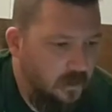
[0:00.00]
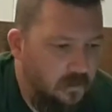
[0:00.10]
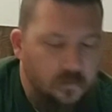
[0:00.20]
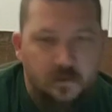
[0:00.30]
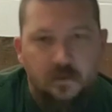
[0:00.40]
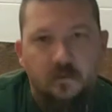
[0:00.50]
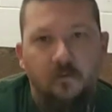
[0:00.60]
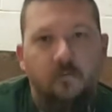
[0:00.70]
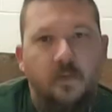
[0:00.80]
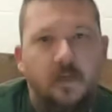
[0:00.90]
Uh, the reason it's
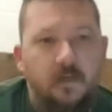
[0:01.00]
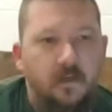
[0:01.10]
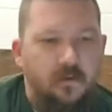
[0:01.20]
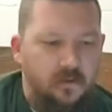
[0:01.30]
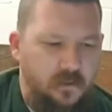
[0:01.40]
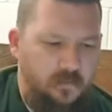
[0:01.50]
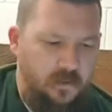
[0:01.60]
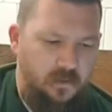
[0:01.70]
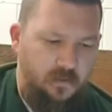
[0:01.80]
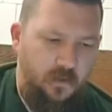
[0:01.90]
called fly agaric is
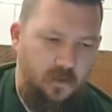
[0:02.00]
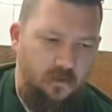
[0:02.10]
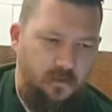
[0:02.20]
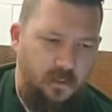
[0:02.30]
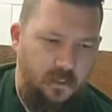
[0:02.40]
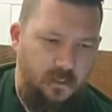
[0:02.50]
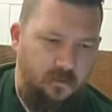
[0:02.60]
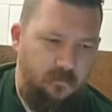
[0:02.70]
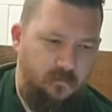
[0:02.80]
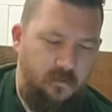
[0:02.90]
because apparently
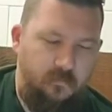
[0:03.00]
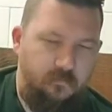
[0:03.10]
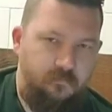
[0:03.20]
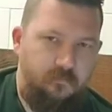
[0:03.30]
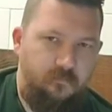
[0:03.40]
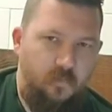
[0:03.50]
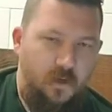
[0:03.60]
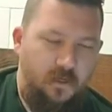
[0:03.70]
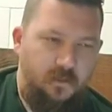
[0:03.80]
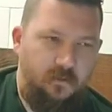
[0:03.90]
a
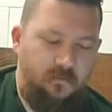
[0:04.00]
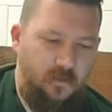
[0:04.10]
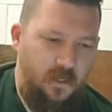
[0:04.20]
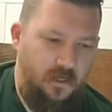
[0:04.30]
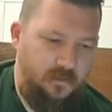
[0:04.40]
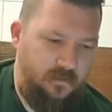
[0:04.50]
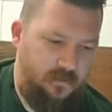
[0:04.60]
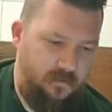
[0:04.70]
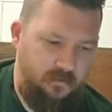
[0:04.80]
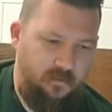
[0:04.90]
way to kill flies is
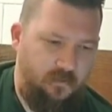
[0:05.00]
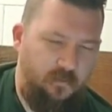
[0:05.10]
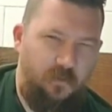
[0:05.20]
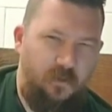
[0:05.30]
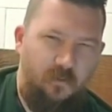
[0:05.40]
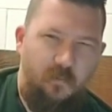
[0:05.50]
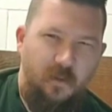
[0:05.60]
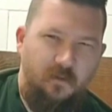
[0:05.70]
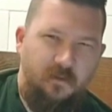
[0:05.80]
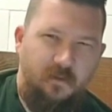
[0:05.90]
to literally put it in
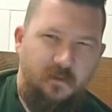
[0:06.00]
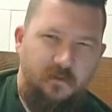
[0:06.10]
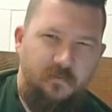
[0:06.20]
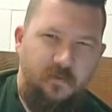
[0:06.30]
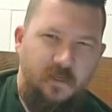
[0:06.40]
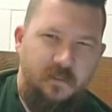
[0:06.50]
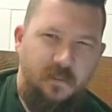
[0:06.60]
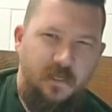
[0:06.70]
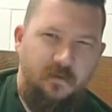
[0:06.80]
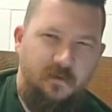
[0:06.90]
milk and I guess flies
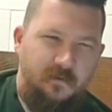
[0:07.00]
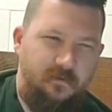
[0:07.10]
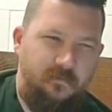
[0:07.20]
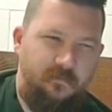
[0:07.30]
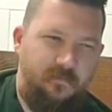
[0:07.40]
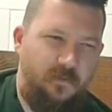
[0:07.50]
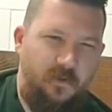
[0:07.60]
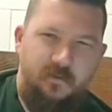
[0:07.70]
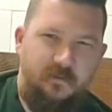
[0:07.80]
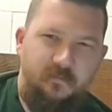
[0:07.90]
land on it and
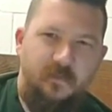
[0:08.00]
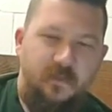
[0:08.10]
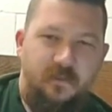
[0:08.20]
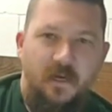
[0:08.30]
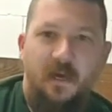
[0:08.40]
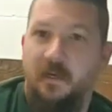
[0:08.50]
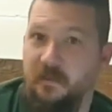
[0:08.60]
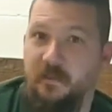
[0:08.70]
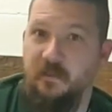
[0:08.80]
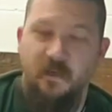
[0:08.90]
drink the thing and die because
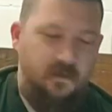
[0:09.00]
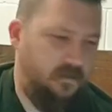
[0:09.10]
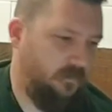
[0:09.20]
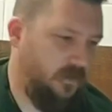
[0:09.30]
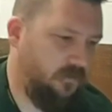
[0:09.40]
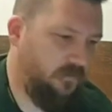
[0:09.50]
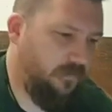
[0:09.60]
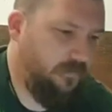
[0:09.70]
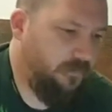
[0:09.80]
it's a toxic mushroom.